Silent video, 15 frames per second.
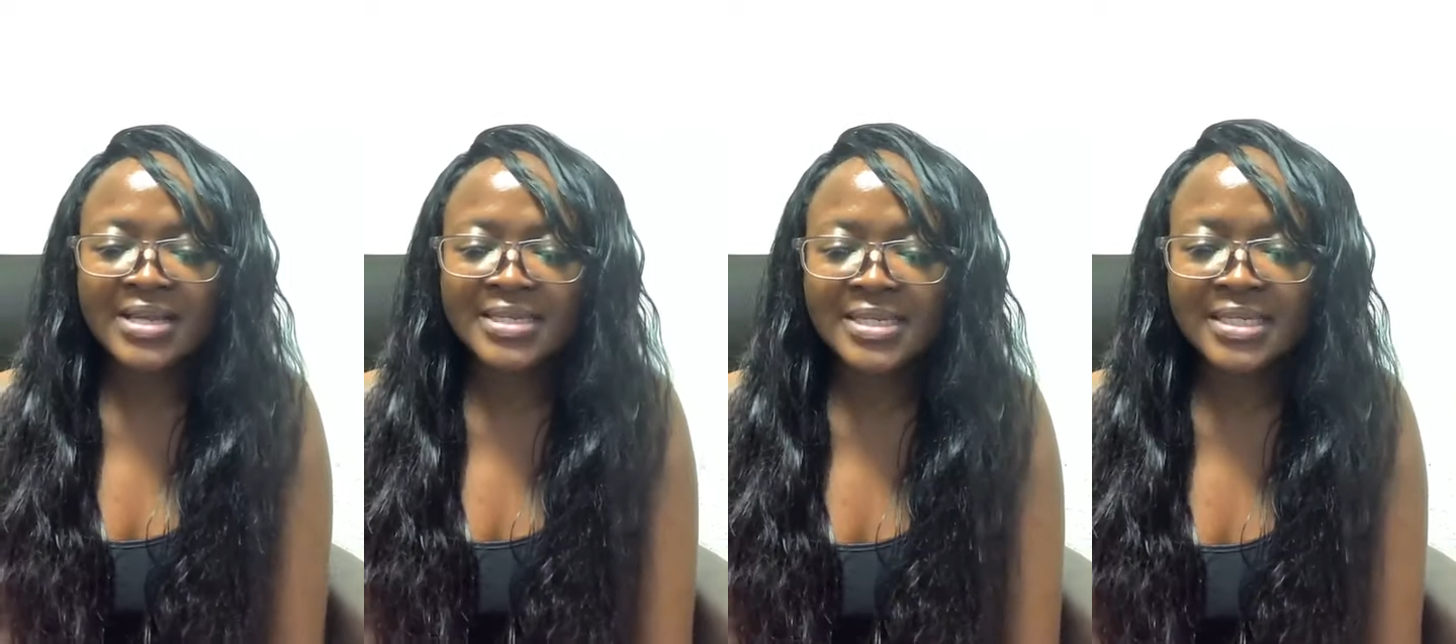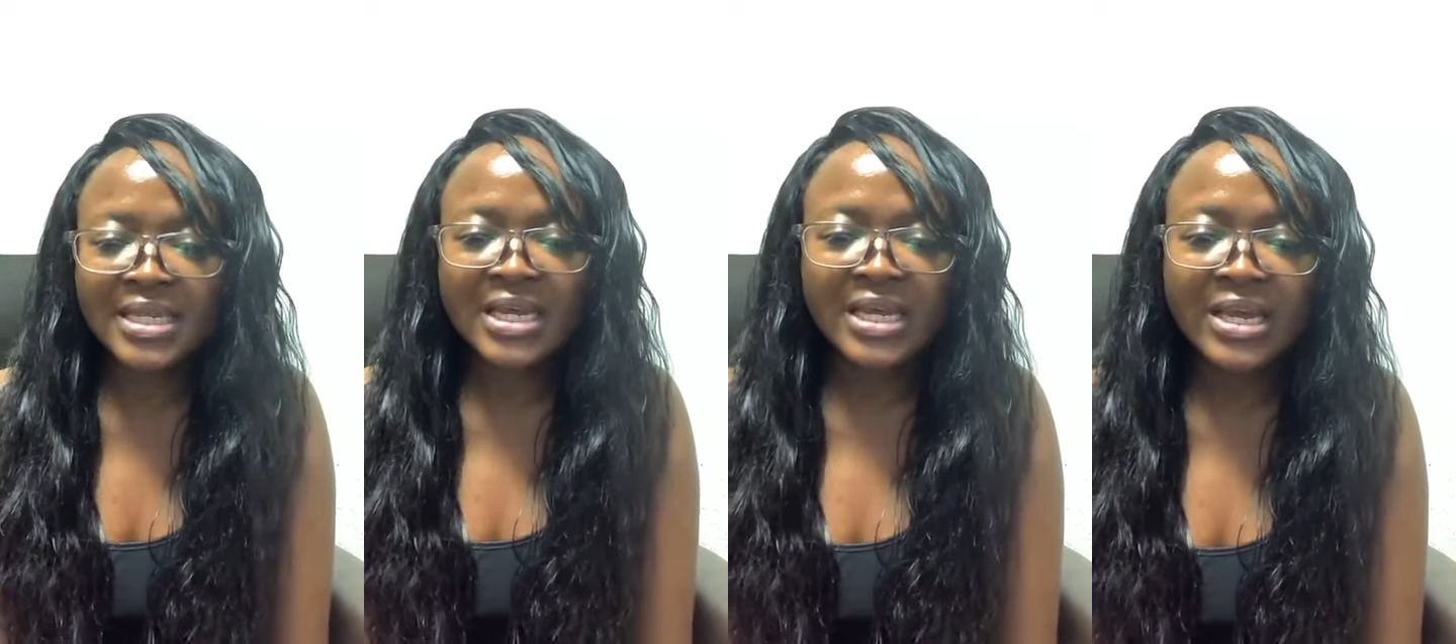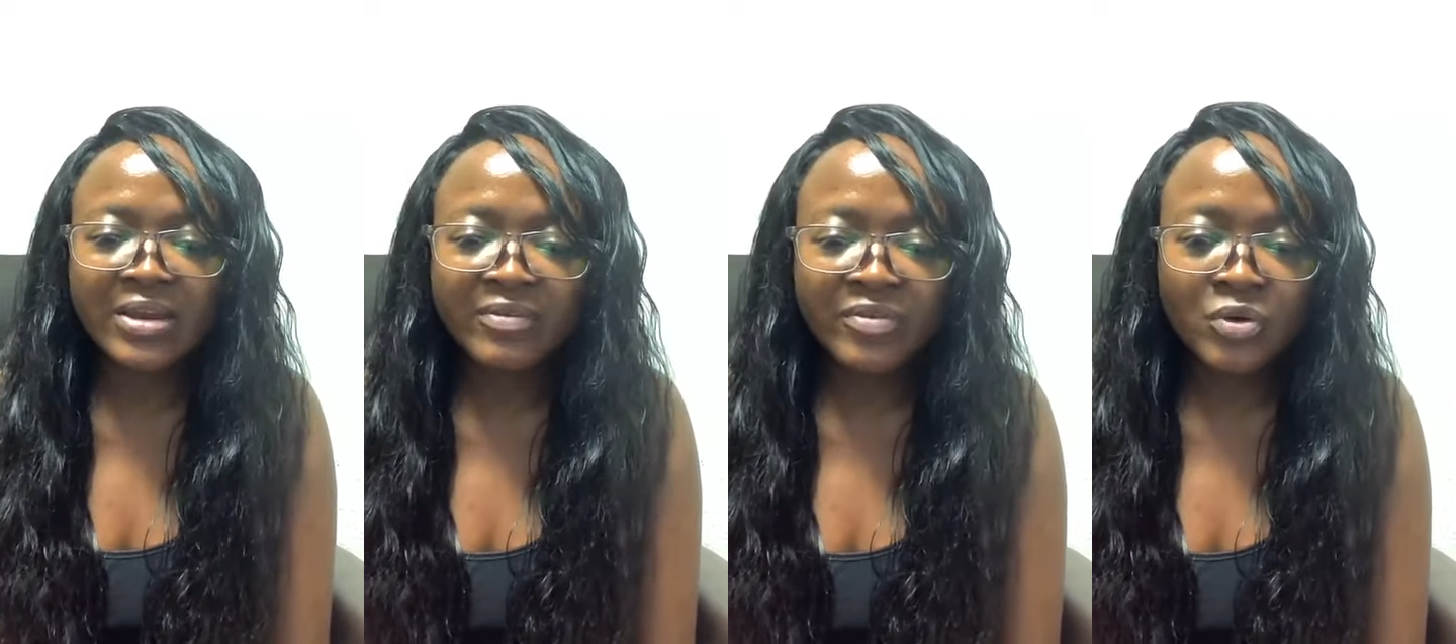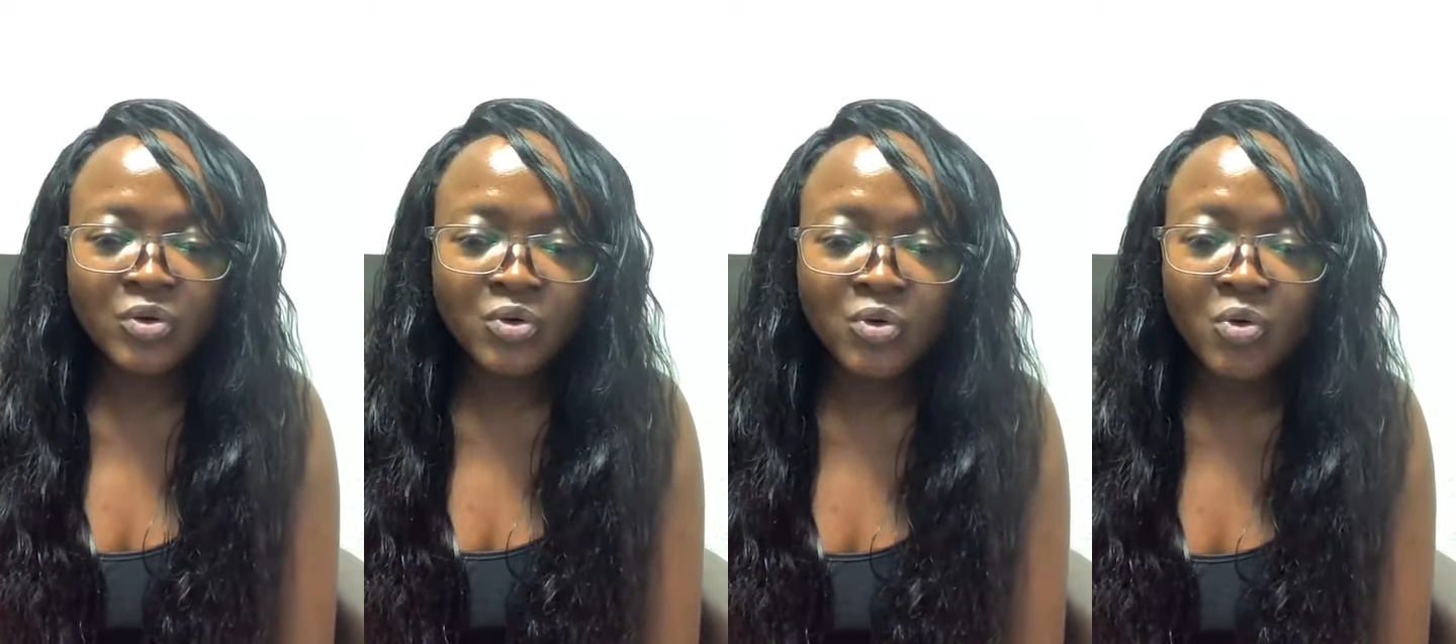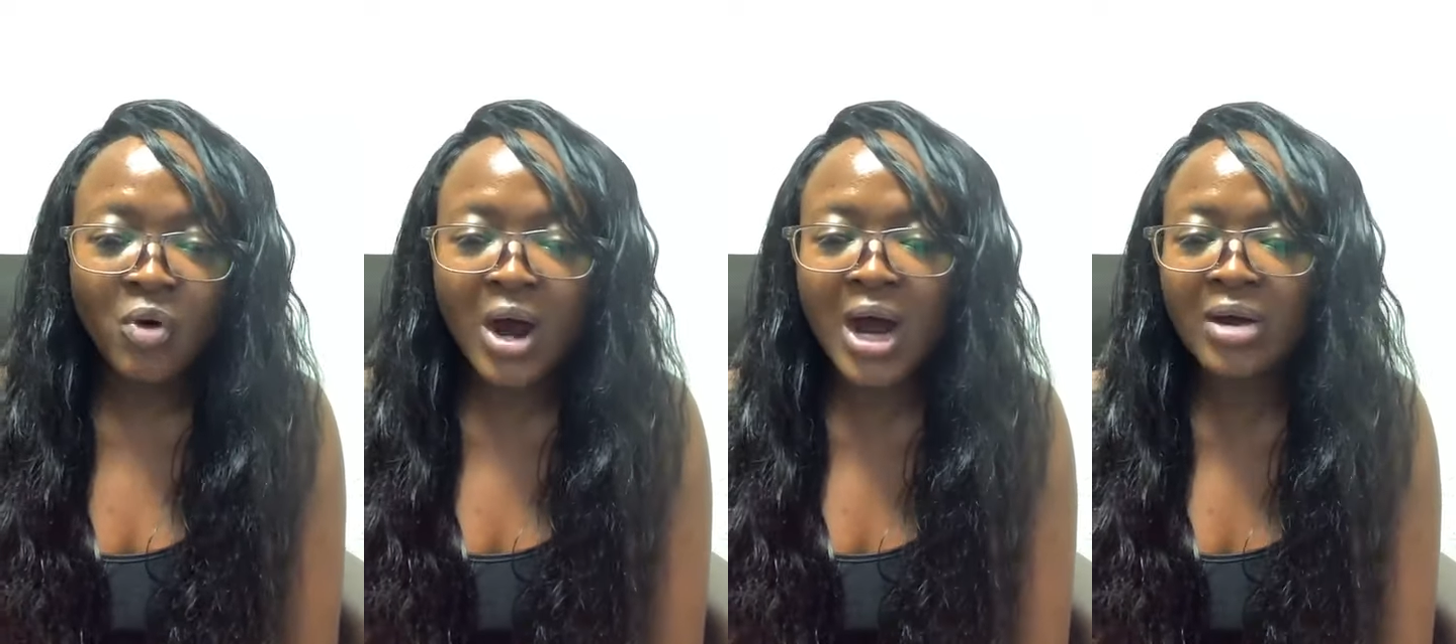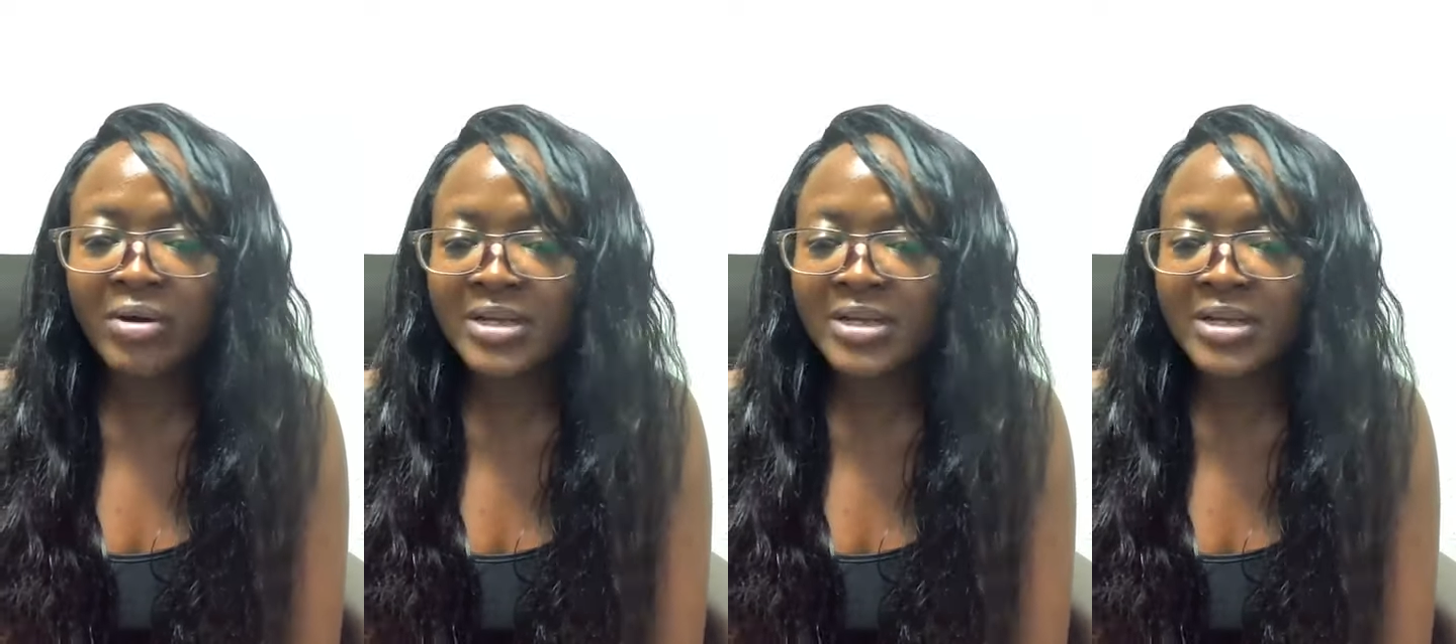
and see if you are